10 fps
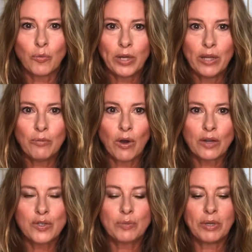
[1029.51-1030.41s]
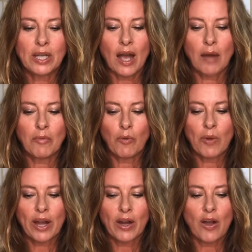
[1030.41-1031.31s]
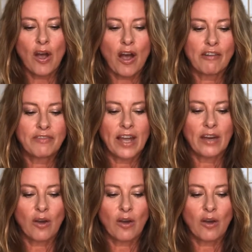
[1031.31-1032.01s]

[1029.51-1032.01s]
We want to become aware of that.